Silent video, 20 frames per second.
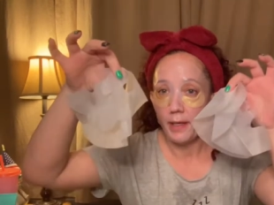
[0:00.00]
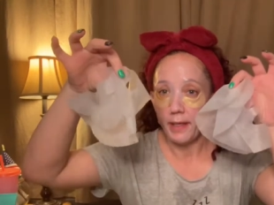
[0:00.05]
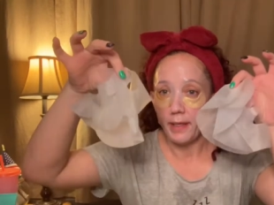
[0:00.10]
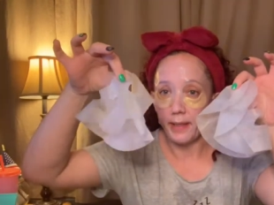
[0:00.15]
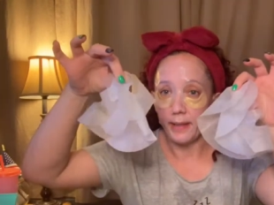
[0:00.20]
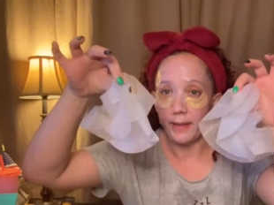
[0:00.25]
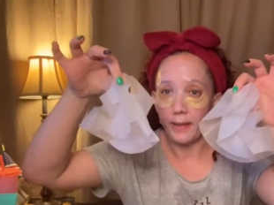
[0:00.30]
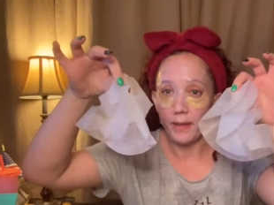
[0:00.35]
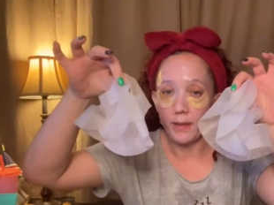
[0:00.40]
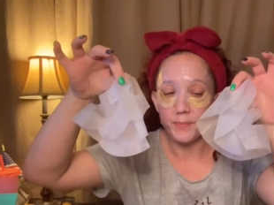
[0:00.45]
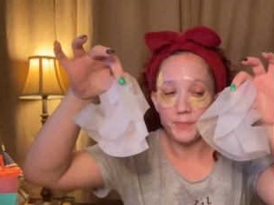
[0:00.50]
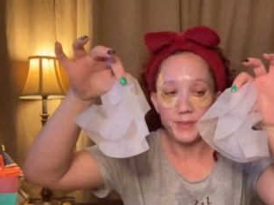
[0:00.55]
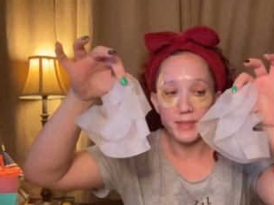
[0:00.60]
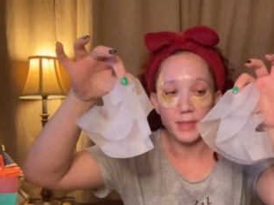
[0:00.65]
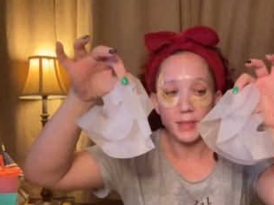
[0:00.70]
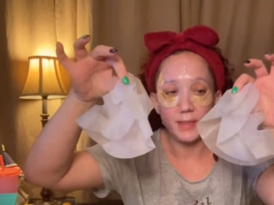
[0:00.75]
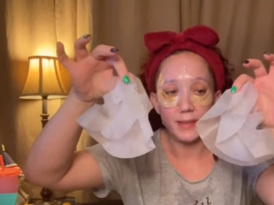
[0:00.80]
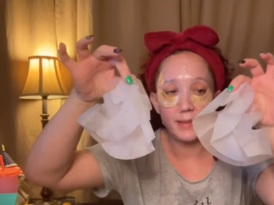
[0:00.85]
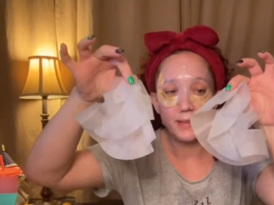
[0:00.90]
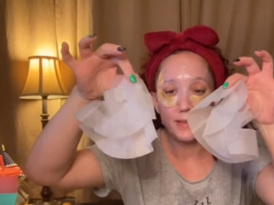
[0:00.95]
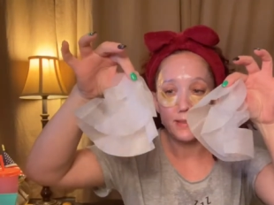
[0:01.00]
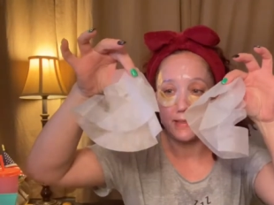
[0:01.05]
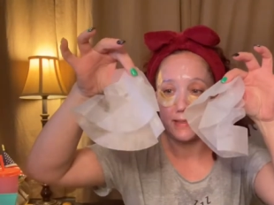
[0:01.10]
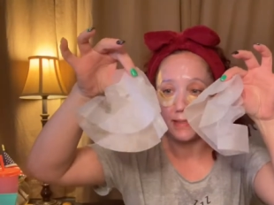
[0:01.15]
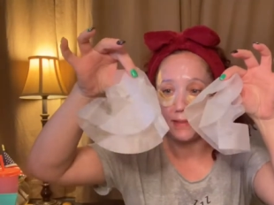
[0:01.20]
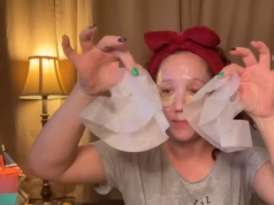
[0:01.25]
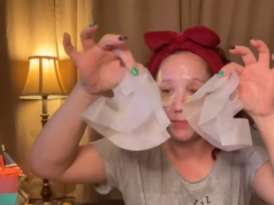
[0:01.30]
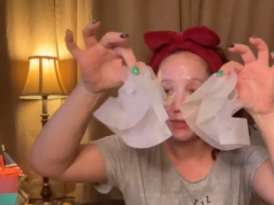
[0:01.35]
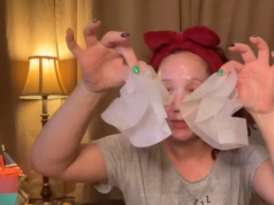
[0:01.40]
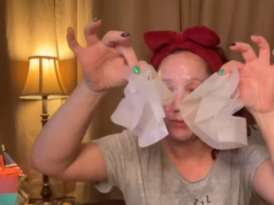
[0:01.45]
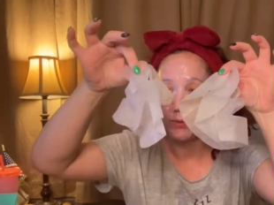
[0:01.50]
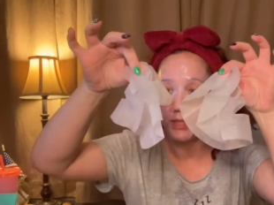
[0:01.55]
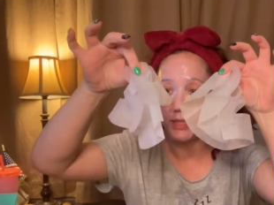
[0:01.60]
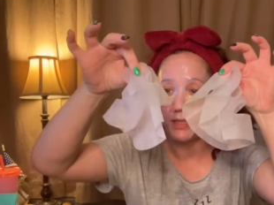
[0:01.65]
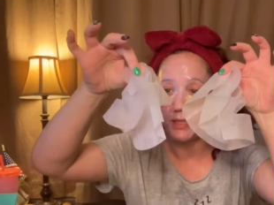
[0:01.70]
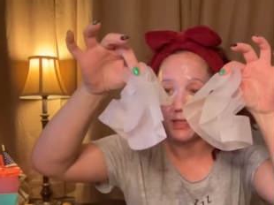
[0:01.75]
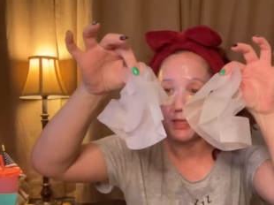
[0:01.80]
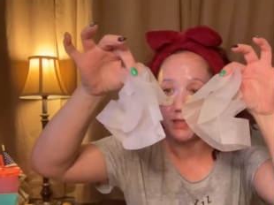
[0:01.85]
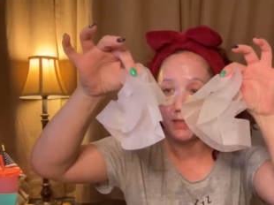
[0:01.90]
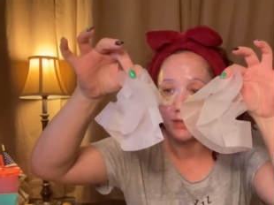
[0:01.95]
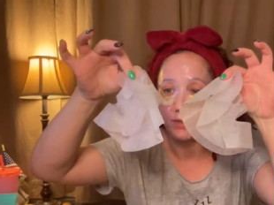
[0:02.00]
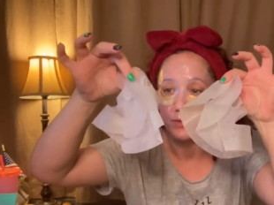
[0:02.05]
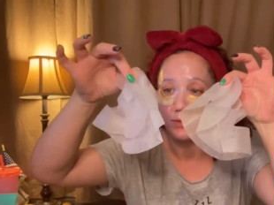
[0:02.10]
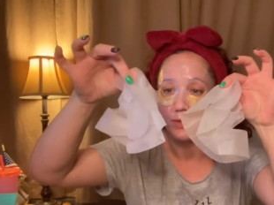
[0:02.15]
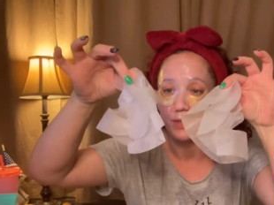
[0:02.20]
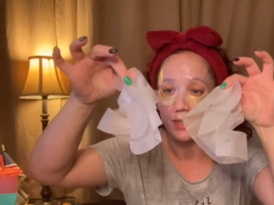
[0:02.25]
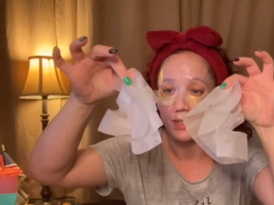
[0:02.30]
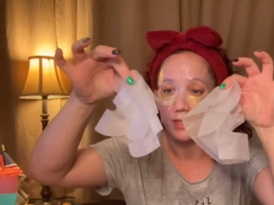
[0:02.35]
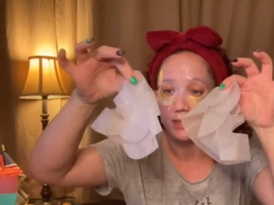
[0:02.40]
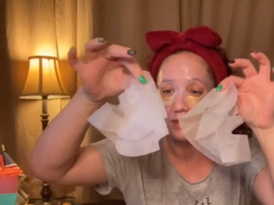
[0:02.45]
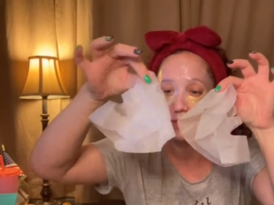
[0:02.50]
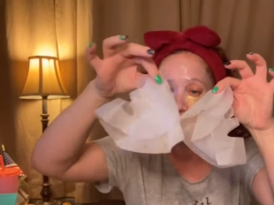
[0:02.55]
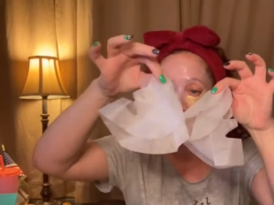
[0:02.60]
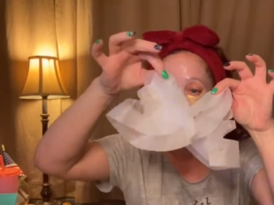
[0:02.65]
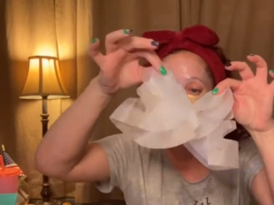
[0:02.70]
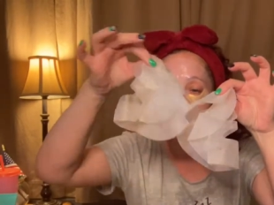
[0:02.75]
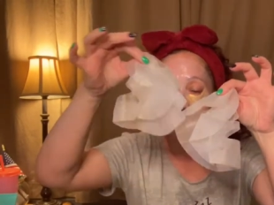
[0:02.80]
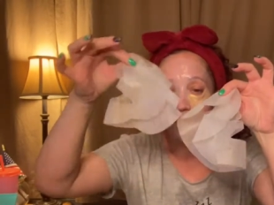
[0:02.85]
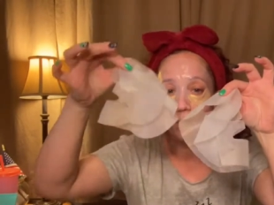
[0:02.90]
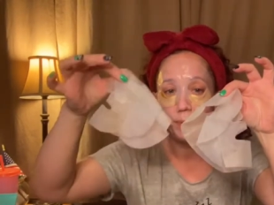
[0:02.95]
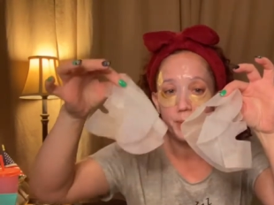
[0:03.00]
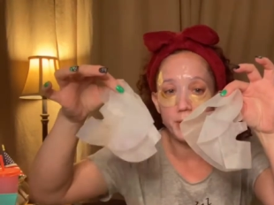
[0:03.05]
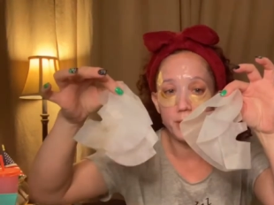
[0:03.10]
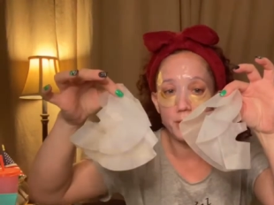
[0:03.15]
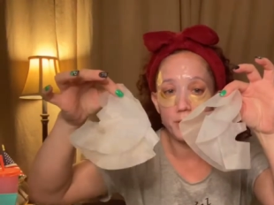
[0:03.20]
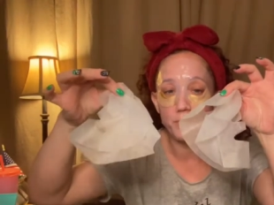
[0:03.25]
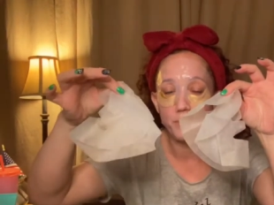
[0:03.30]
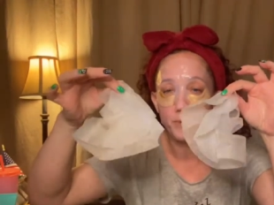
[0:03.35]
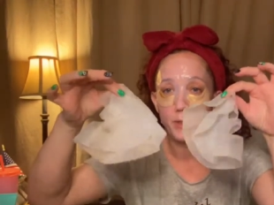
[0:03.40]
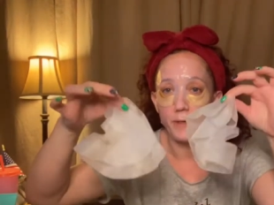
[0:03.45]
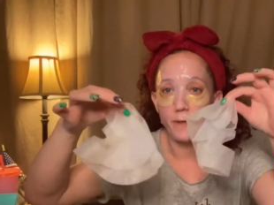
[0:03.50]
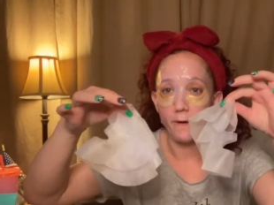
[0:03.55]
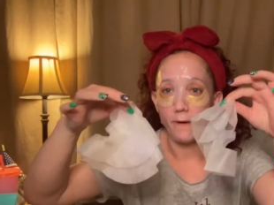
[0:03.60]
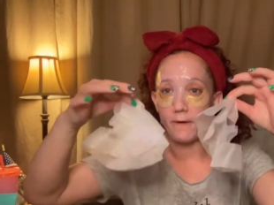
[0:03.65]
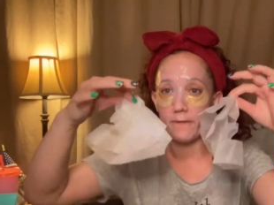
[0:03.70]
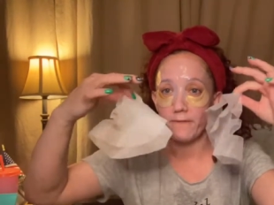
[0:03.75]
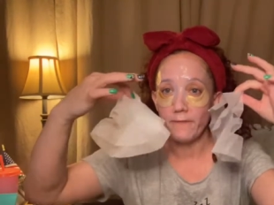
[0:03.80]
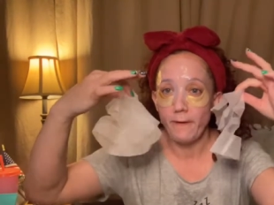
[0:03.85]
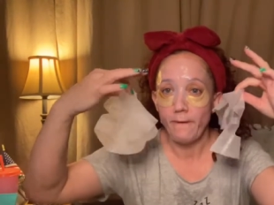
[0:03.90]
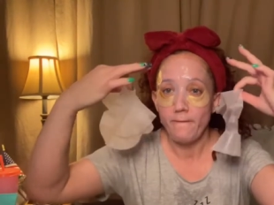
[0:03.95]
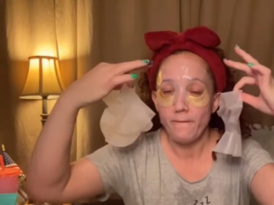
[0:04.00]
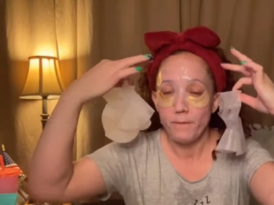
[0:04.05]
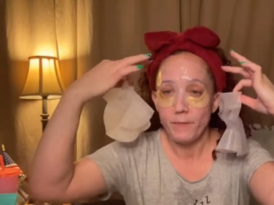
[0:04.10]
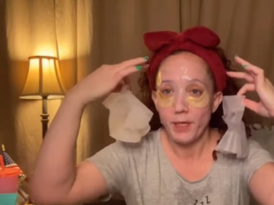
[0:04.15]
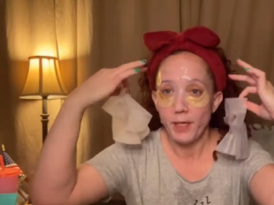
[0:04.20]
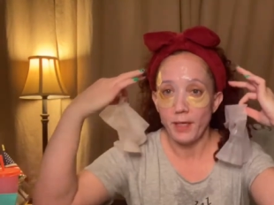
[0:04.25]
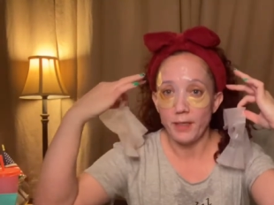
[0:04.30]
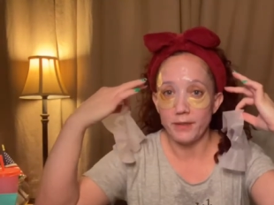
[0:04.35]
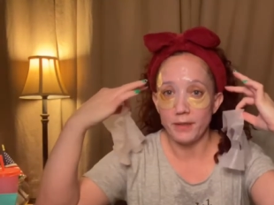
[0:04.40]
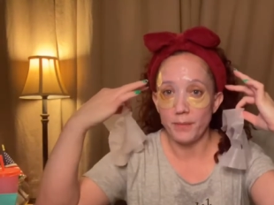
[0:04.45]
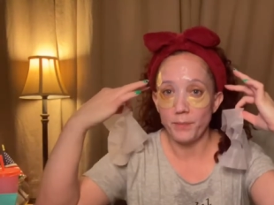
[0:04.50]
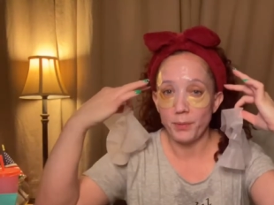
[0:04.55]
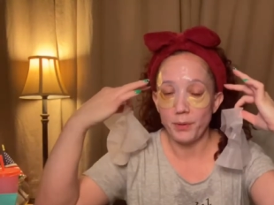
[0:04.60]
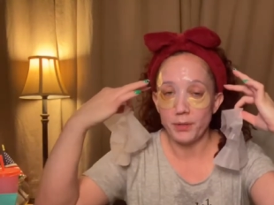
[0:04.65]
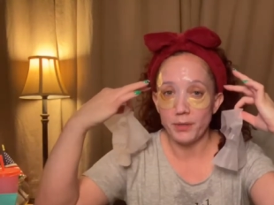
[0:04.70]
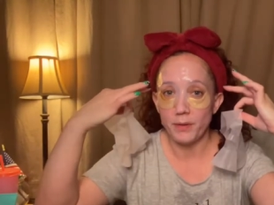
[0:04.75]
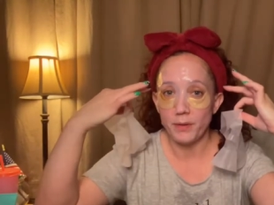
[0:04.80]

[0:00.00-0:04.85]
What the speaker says: It comes like this in between these two things. So you got to peel the one off and then put